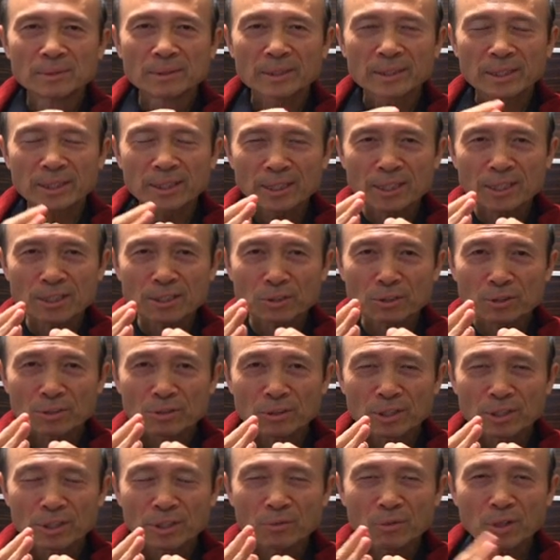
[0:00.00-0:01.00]
he's,
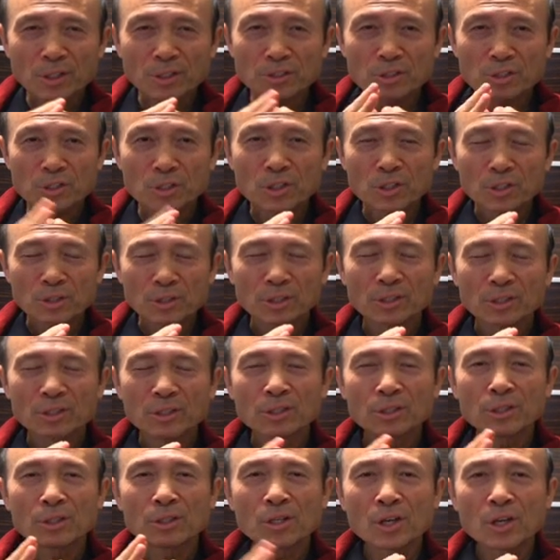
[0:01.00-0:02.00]
he wants to
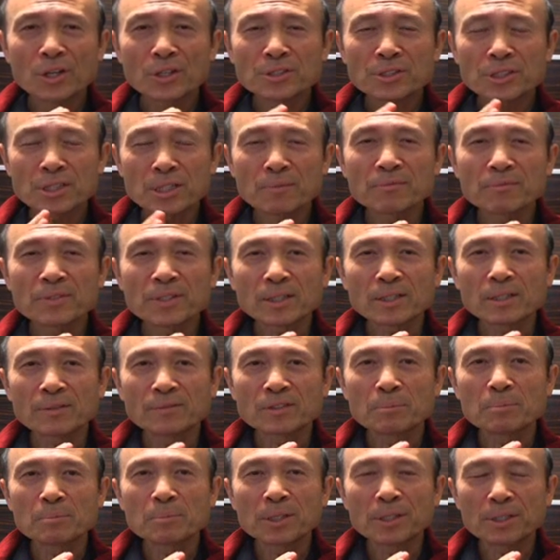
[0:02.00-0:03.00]
learn something of
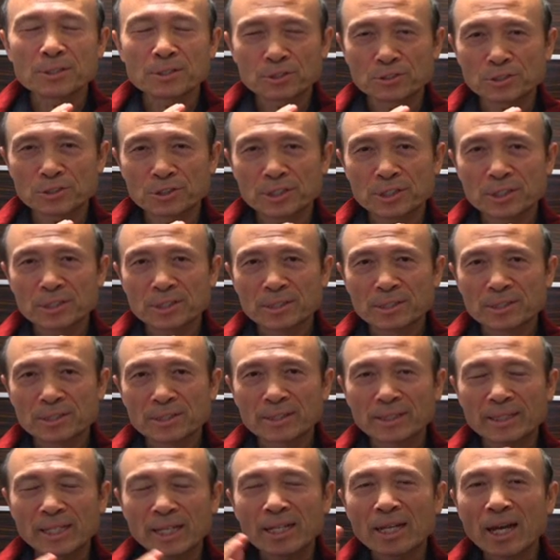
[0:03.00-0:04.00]
the ministry.
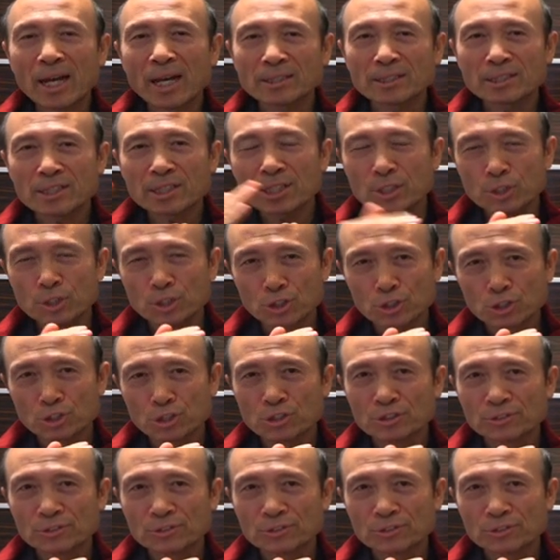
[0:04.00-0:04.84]
Then I teach.